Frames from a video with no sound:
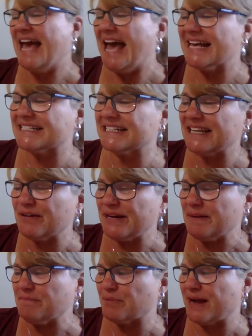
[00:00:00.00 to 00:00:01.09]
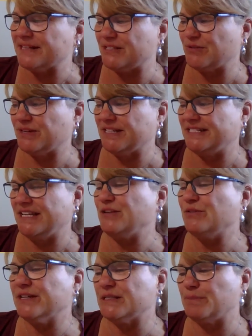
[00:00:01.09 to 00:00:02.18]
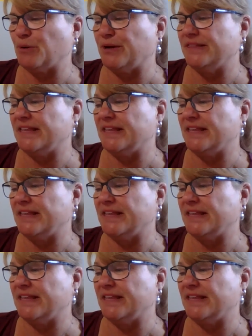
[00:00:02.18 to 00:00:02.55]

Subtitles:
As Larry and Bronto continued exploring,